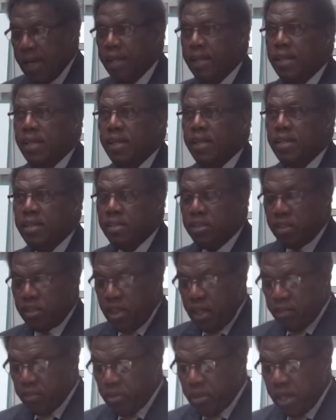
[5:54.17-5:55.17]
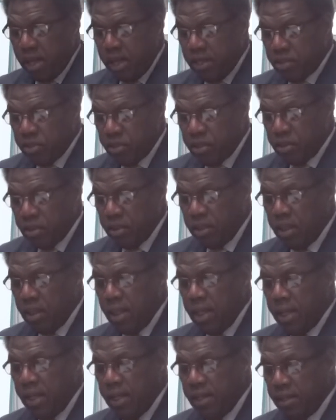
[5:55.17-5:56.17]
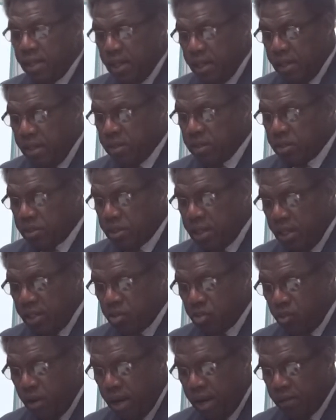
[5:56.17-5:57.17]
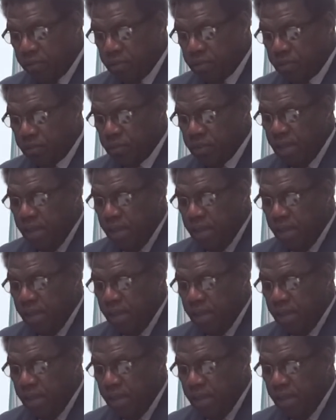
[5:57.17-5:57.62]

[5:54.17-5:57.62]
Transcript: and ended segregation in interstate travel.